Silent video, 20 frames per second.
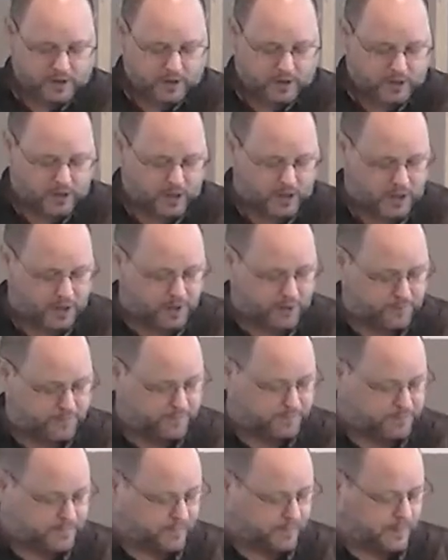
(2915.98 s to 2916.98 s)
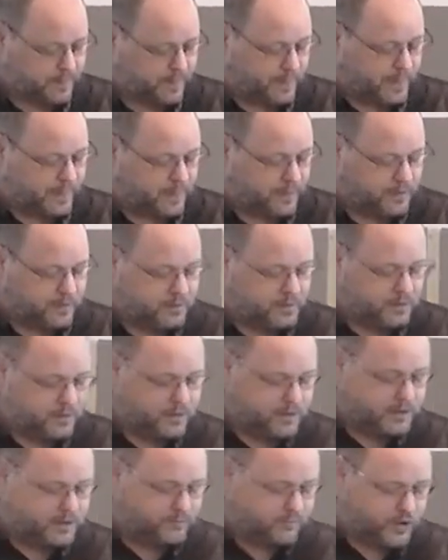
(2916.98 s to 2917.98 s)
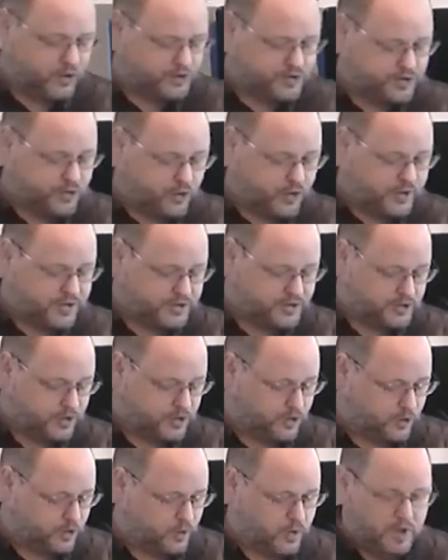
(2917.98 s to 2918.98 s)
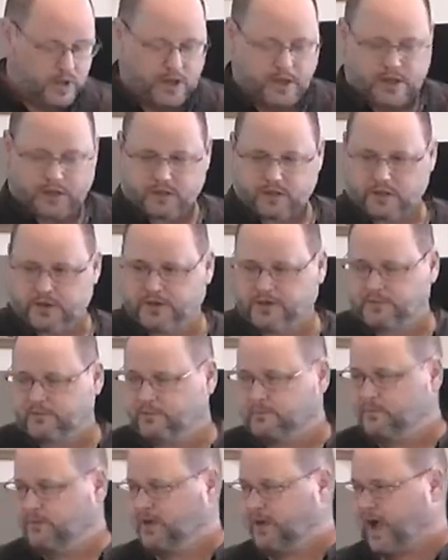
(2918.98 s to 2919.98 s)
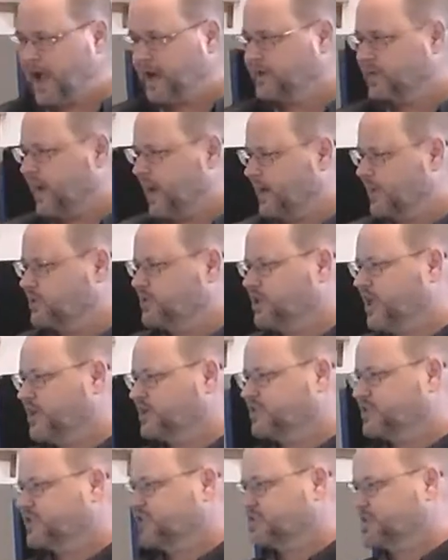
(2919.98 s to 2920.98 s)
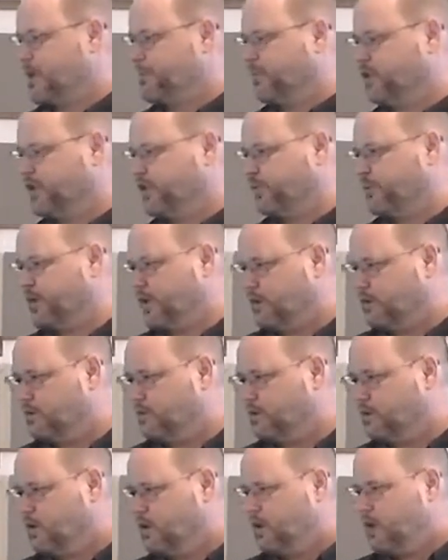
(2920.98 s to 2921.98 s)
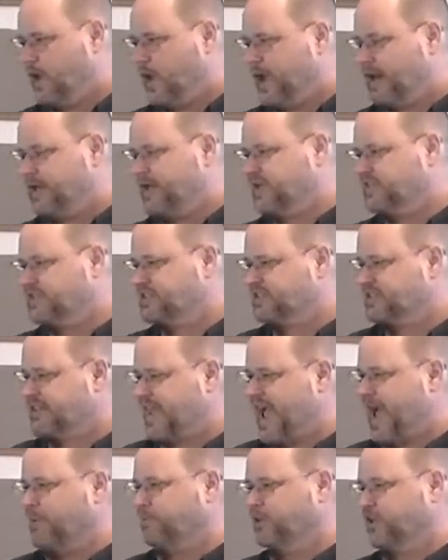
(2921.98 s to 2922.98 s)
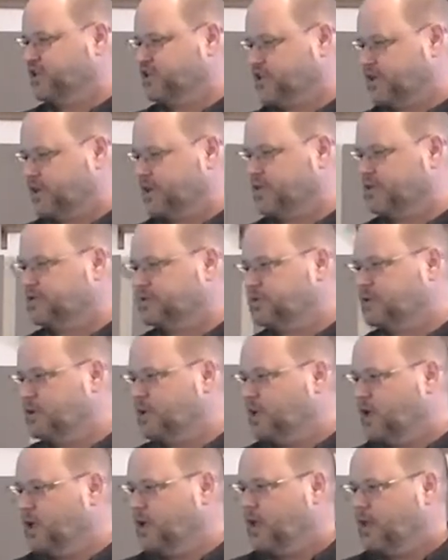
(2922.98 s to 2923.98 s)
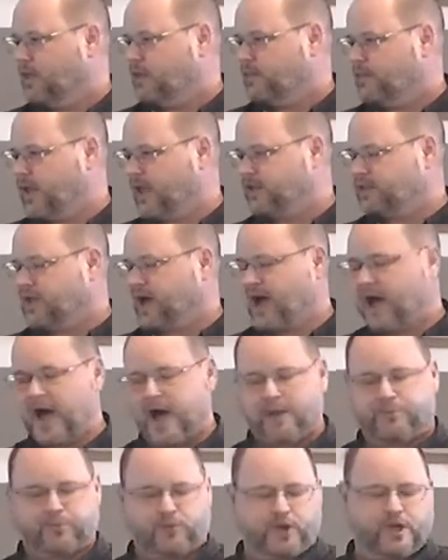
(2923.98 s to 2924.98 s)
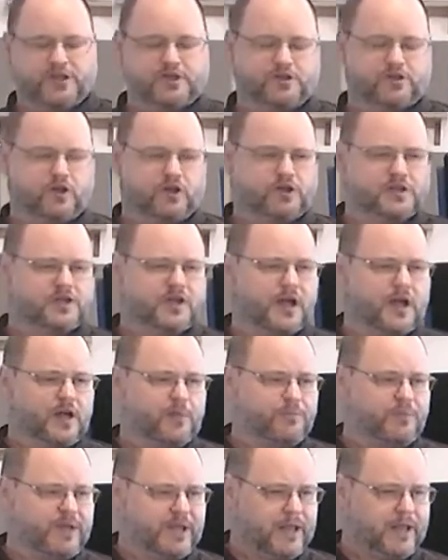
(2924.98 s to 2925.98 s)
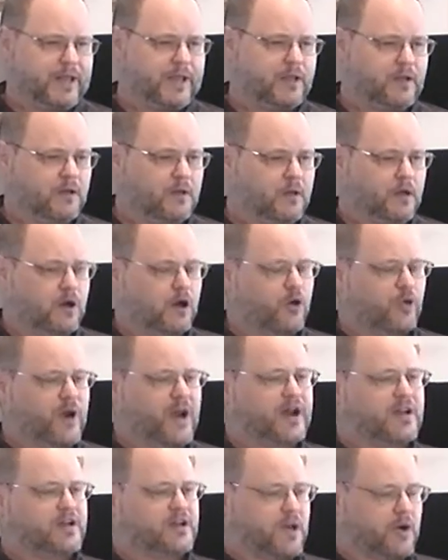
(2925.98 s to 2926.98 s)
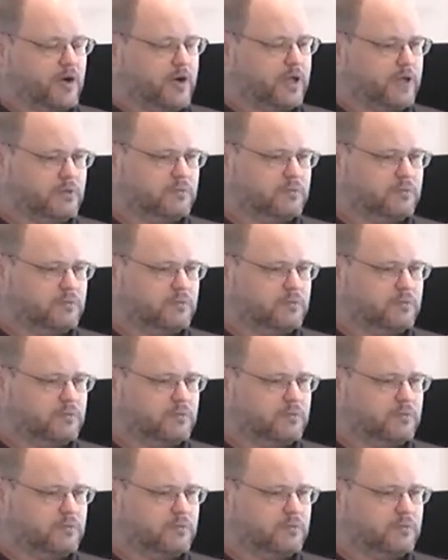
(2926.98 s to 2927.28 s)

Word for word: Um, in verse 32, God kind of changes this up a little bit. And he establishes that the high priesthood is going to be hereditary.